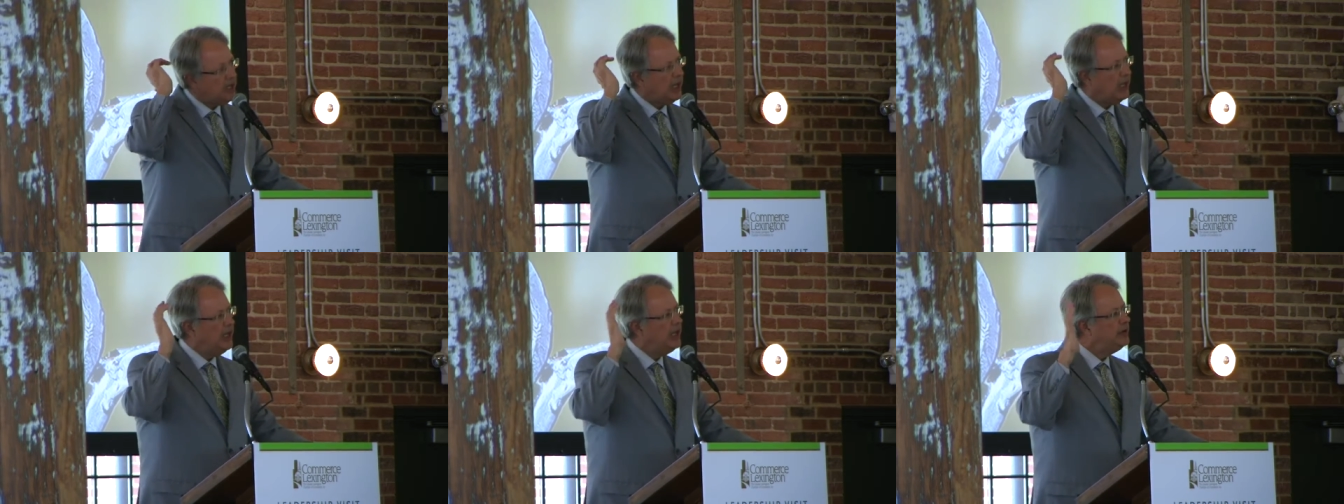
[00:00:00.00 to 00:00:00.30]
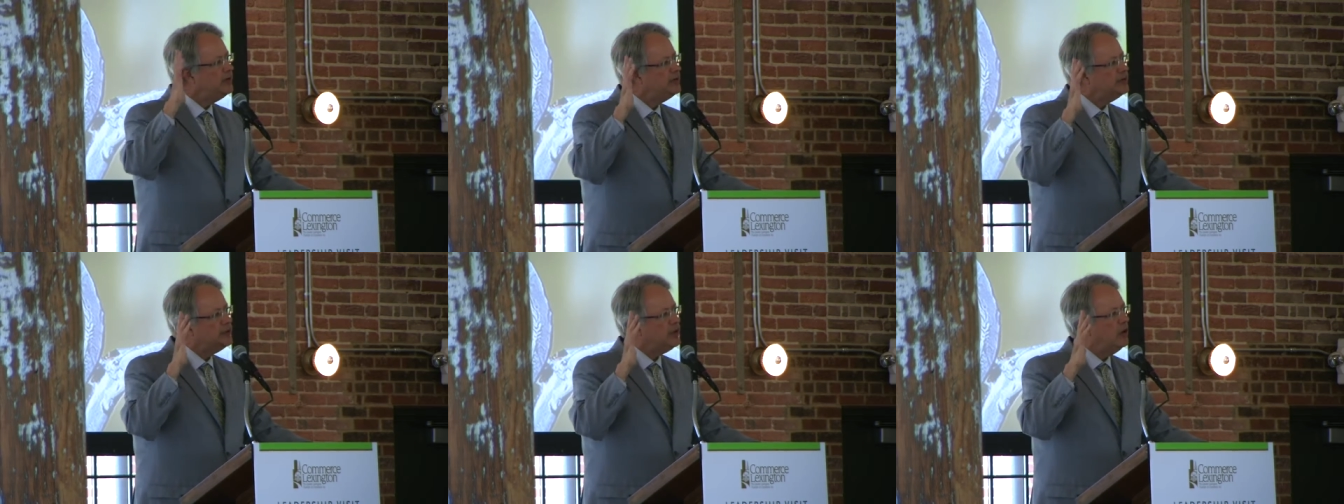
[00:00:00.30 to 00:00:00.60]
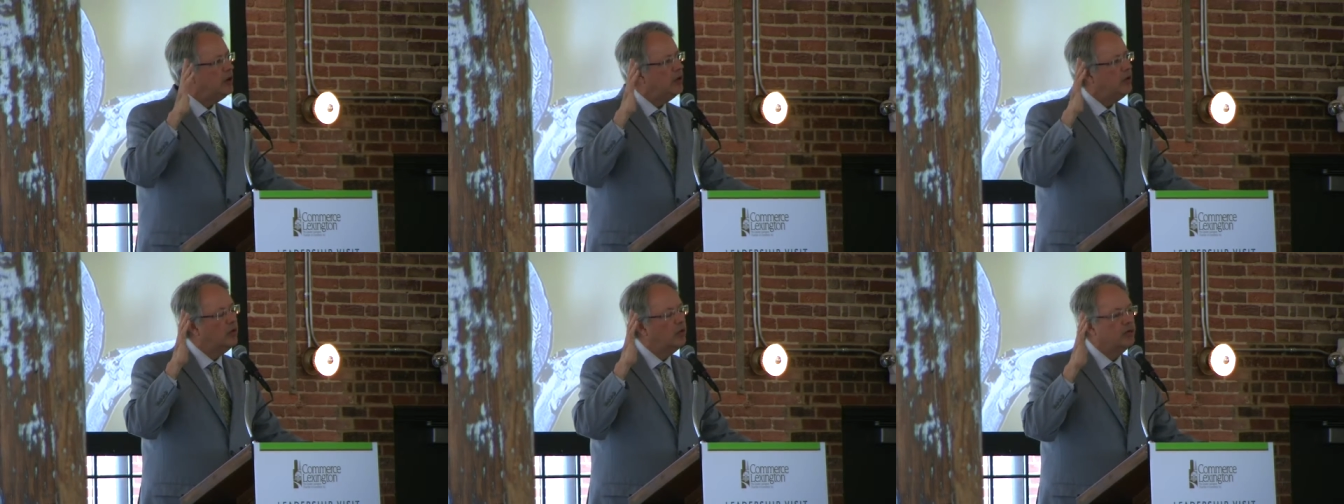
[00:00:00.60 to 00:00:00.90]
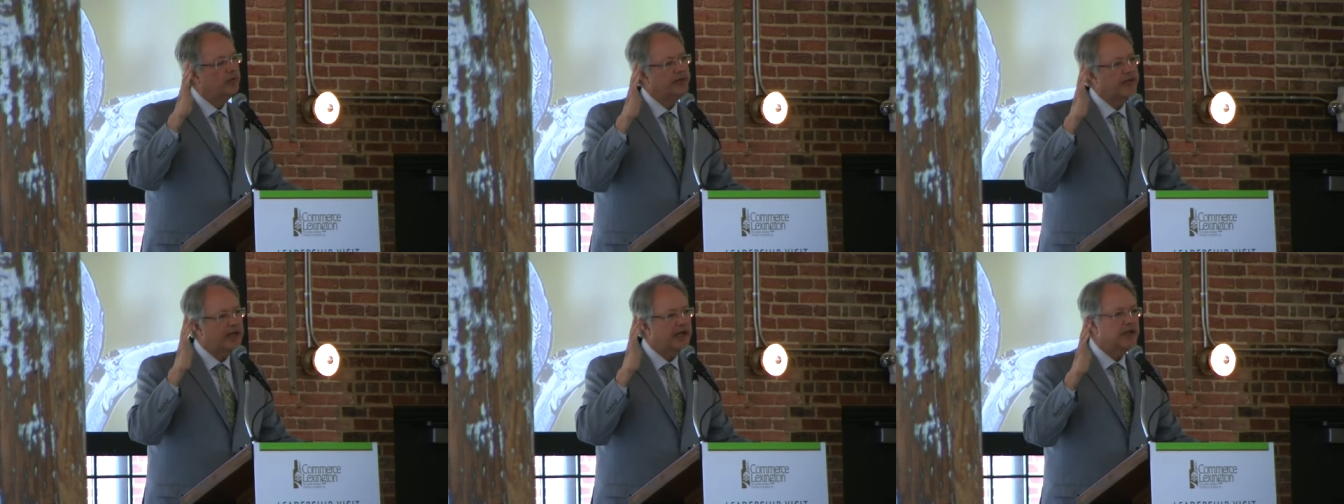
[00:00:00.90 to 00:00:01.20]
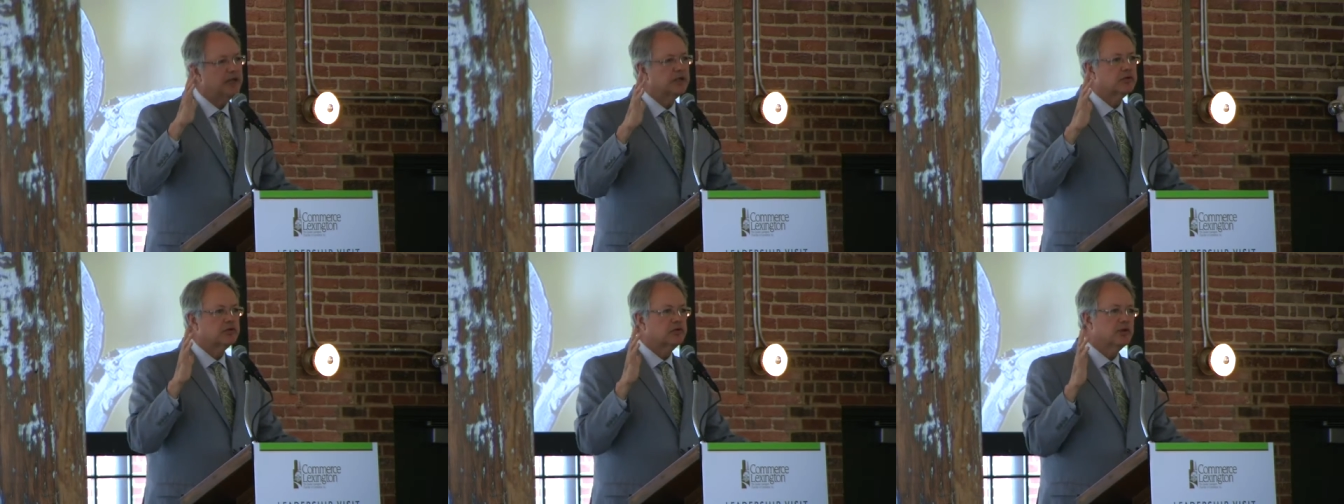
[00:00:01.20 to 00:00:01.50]
And so that
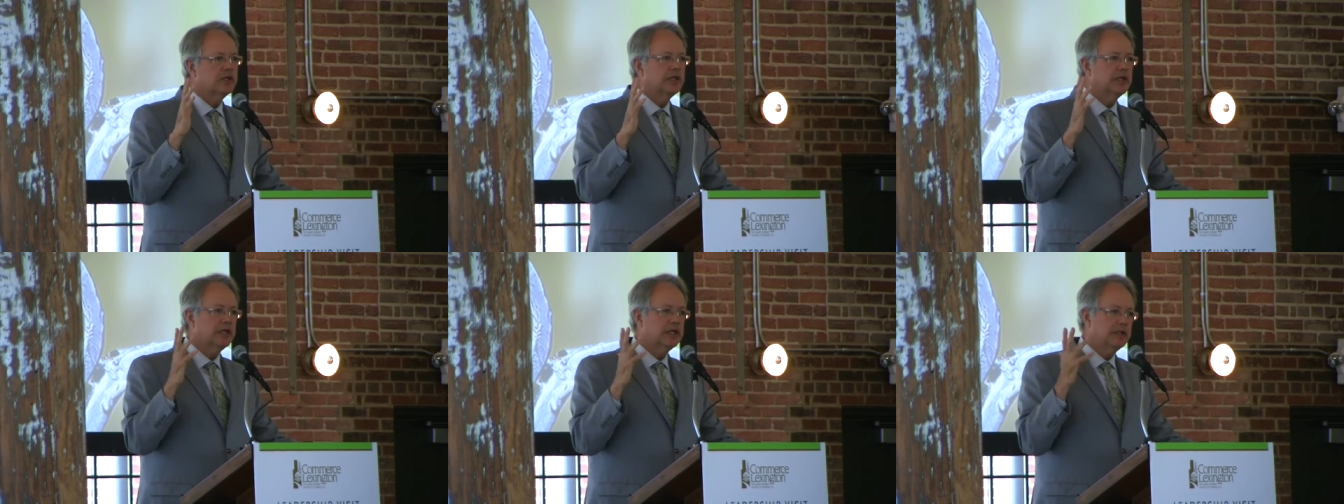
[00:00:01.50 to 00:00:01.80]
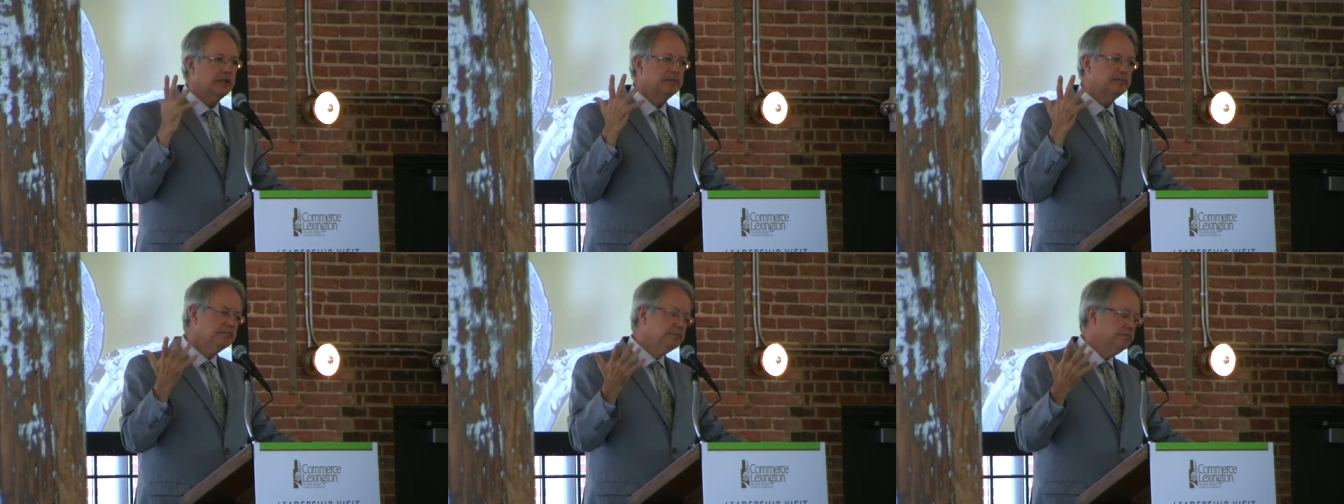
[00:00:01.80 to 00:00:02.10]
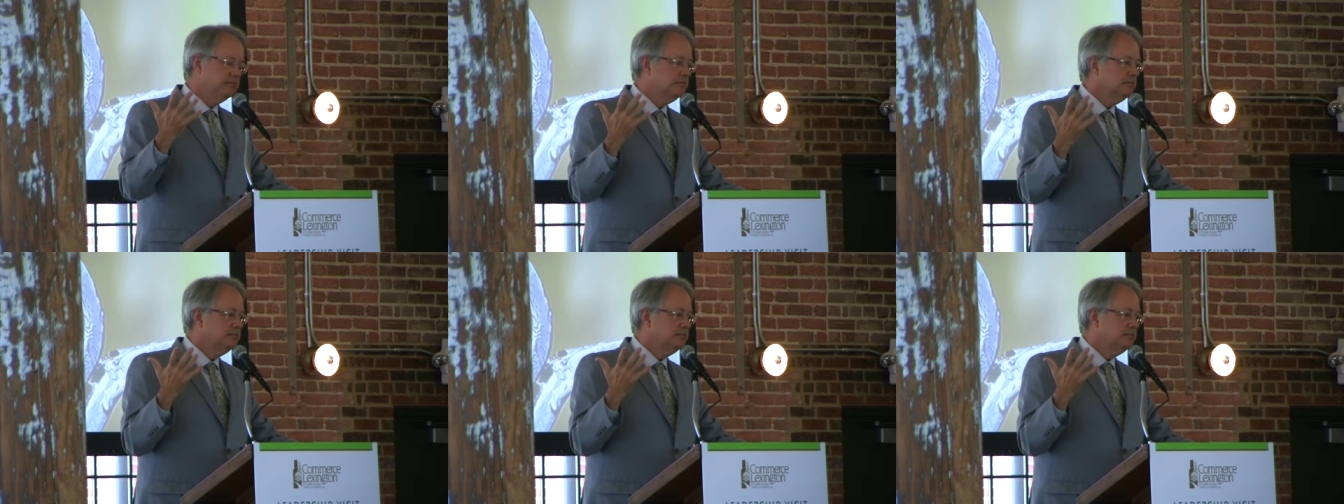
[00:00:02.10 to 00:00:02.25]
is really,